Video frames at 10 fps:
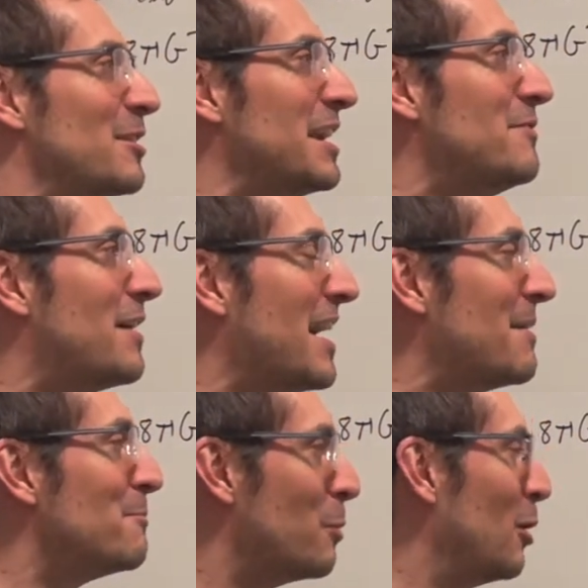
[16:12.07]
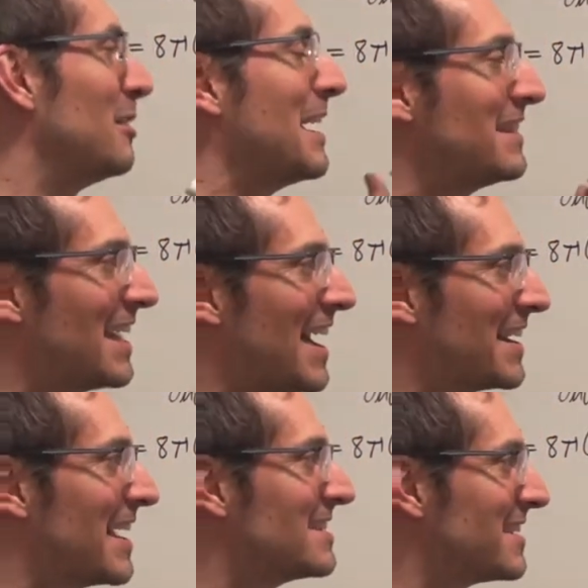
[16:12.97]
if I am bold like that and
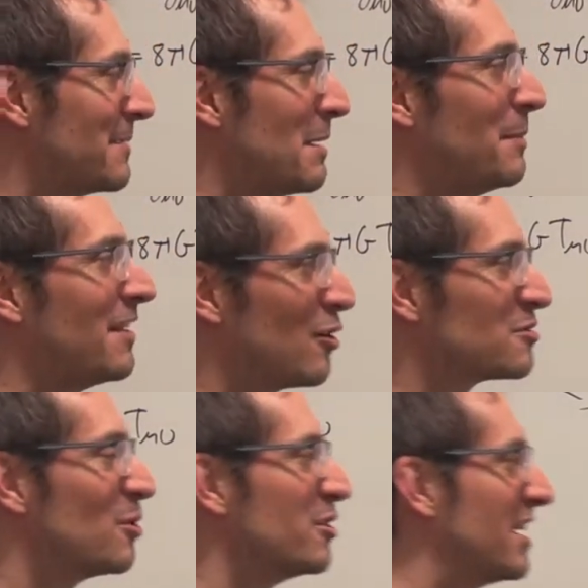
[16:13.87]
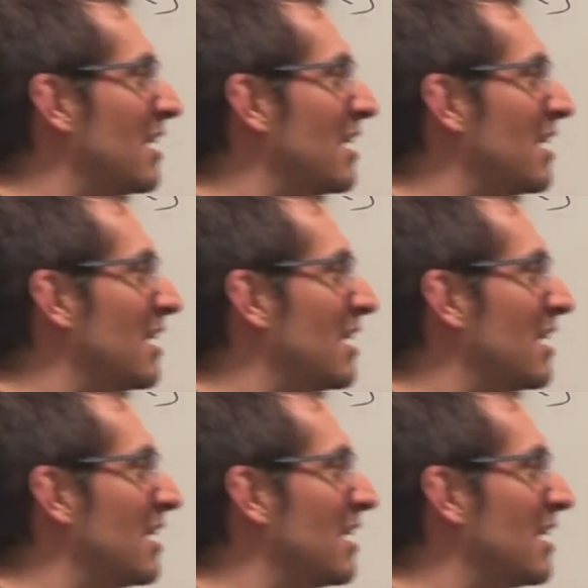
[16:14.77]
I say maybe the cosmological